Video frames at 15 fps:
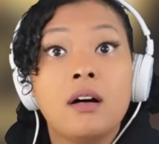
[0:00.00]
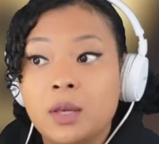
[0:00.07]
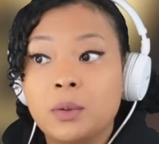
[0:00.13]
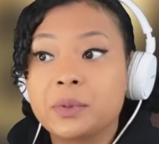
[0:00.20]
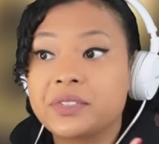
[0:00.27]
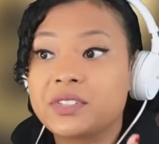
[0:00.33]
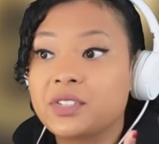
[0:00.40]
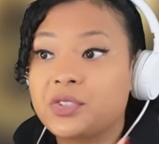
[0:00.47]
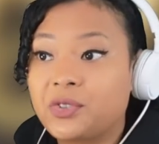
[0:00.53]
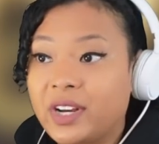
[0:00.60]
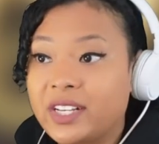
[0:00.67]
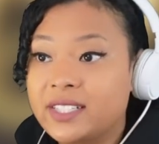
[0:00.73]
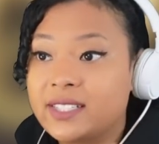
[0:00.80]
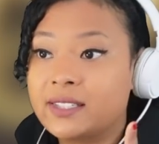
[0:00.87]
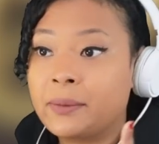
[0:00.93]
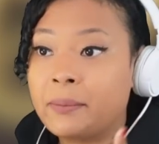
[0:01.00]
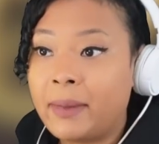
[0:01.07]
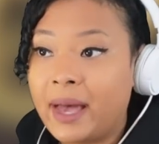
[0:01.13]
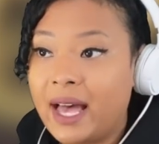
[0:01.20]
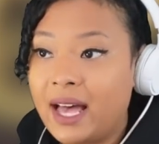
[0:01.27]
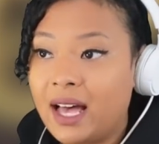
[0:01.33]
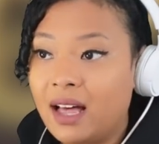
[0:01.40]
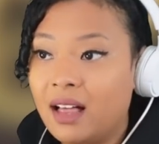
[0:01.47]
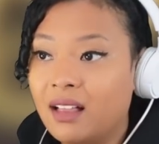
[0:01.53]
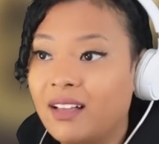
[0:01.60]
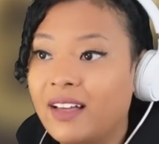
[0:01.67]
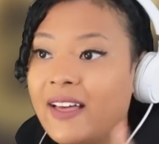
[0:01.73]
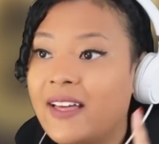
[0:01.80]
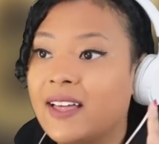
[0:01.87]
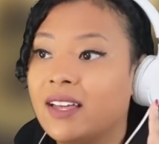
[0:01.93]
It was addressed to
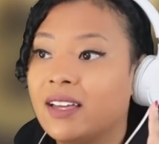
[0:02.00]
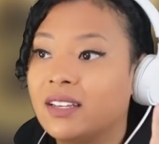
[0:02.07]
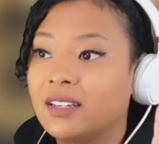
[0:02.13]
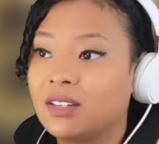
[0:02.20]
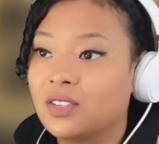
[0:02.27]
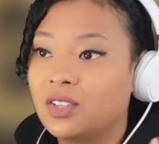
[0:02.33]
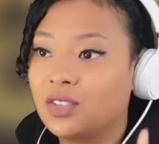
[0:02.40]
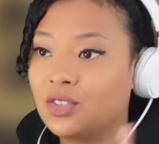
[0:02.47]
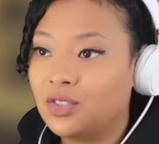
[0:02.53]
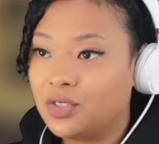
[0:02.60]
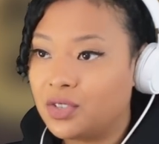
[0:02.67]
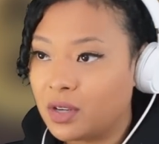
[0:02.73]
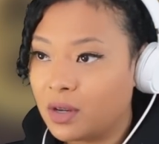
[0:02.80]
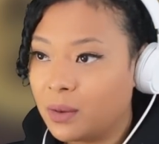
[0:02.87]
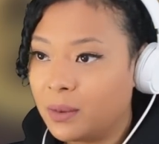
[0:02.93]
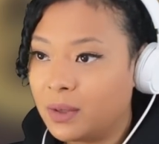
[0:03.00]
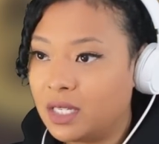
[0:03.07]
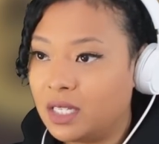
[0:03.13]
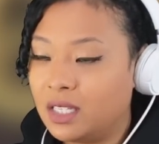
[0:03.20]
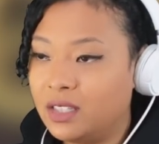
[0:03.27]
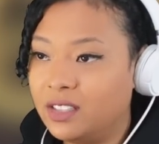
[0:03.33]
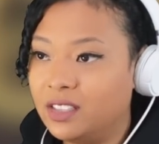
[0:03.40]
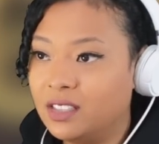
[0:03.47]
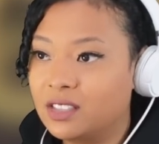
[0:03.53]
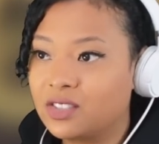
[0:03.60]
Mal and Zoe,